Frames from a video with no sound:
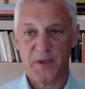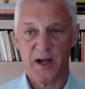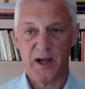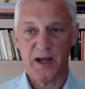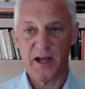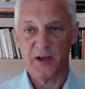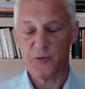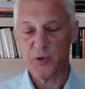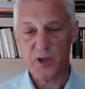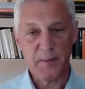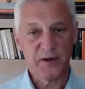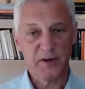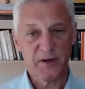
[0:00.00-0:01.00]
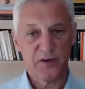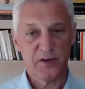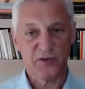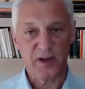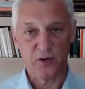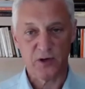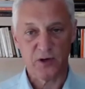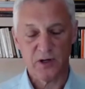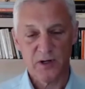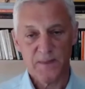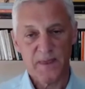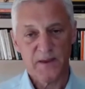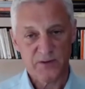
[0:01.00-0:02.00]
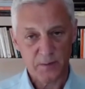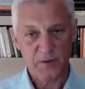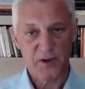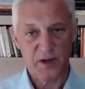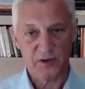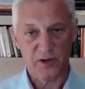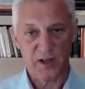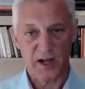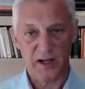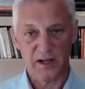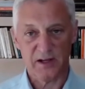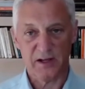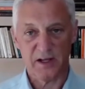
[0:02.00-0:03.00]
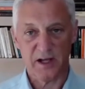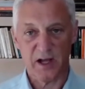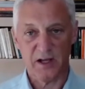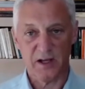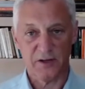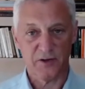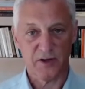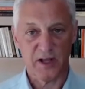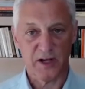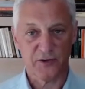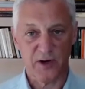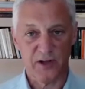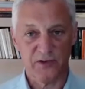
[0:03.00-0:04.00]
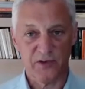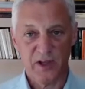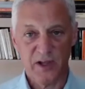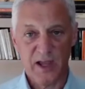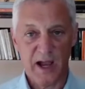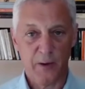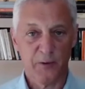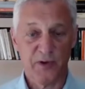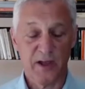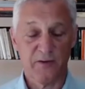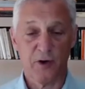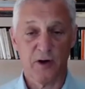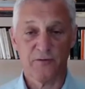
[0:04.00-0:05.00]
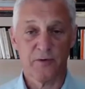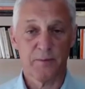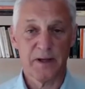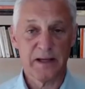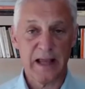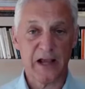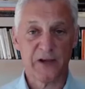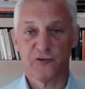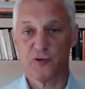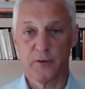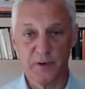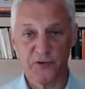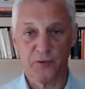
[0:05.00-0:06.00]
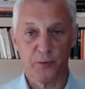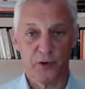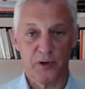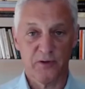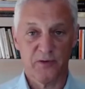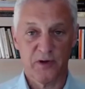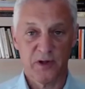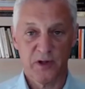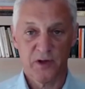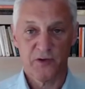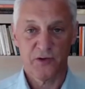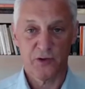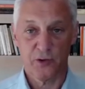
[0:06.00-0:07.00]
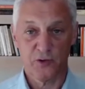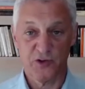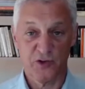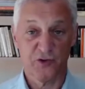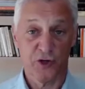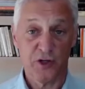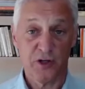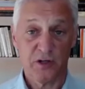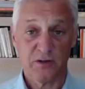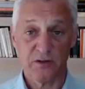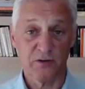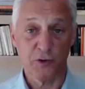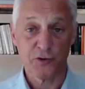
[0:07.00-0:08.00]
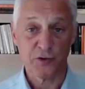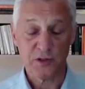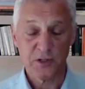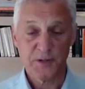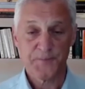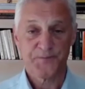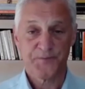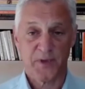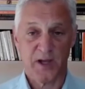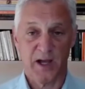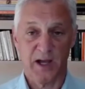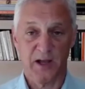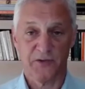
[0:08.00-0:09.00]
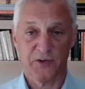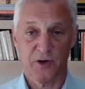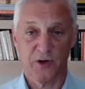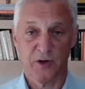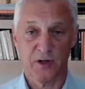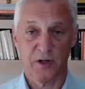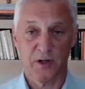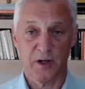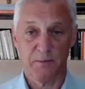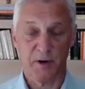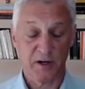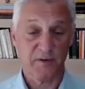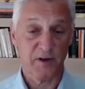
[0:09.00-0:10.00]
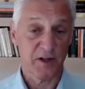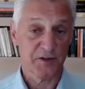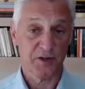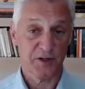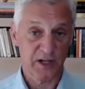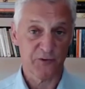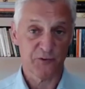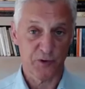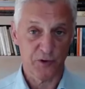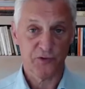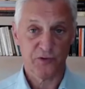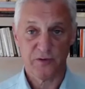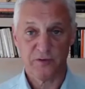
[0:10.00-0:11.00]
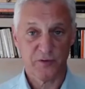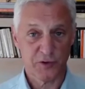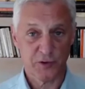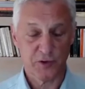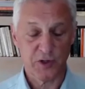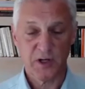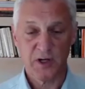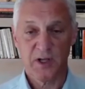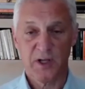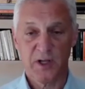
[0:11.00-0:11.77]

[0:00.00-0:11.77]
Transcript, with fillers: Uh, as we come into the second quarter, some of the underlying uh, underlying trends I would say have gone from being extremely supportive to just good, neutral. Uh, so uh, market volatility has reduced for sure.